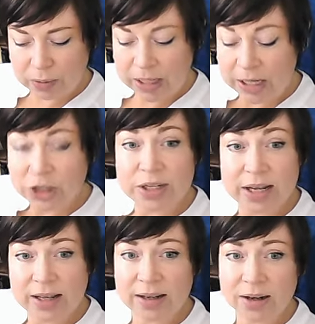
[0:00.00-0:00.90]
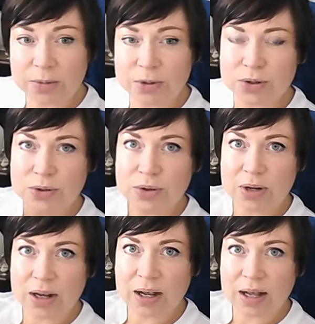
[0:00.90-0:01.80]
each day here we do
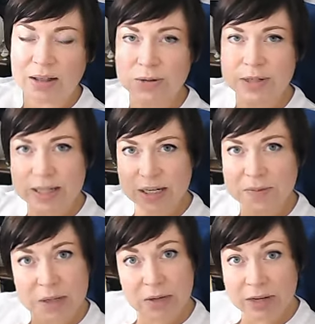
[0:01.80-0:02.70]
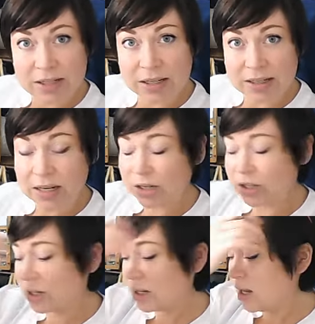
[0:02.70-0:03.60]
a little 6-minute writing
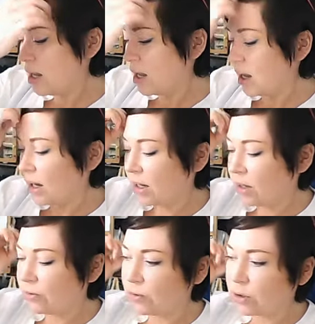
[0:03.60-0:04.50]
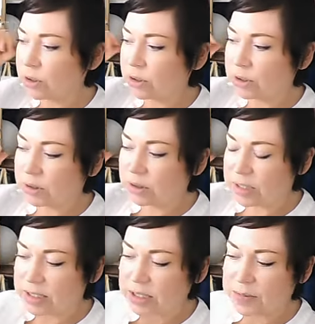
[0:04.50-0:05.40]
session, and for the
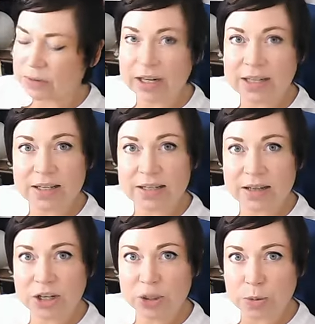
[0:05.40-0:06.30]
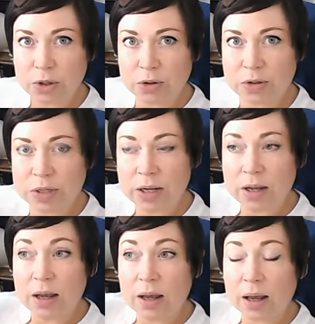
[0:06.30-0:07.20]
6-minute writing session we use
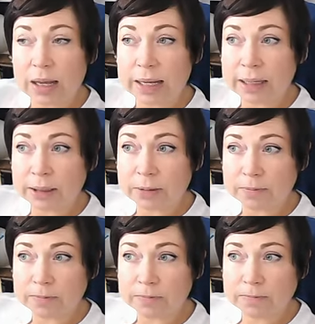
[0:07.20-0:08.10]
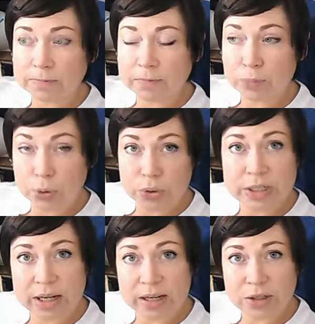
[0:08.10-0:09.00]
a
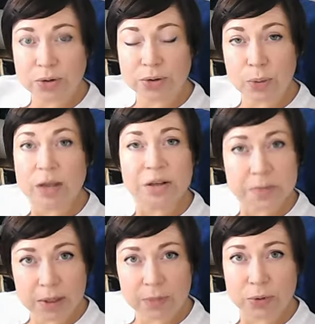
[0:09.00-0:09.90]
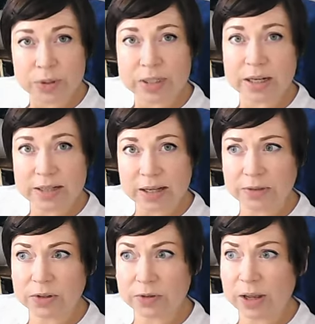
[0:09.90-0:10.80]
process called the Wellspring process that
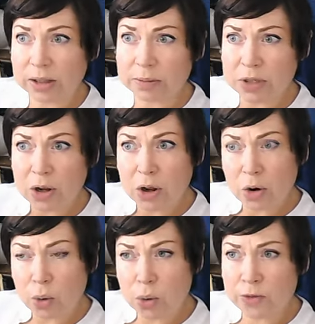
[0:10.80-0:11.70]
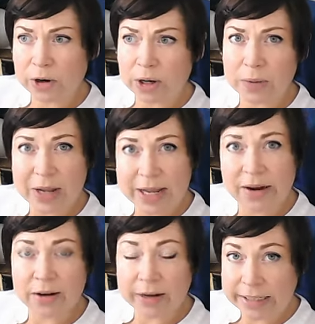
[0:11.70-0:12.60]
I've developed over about
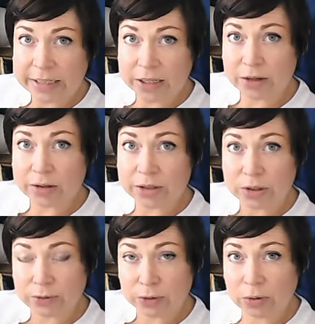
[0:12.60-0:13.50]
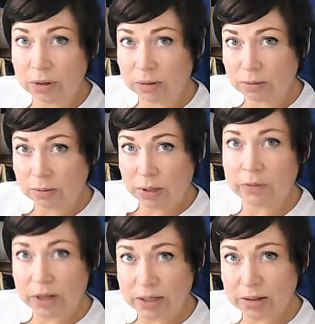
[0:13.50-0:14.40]
8 or 9 years of doing
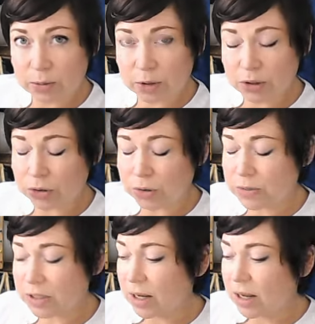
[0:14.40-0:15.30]
creative writing workshops.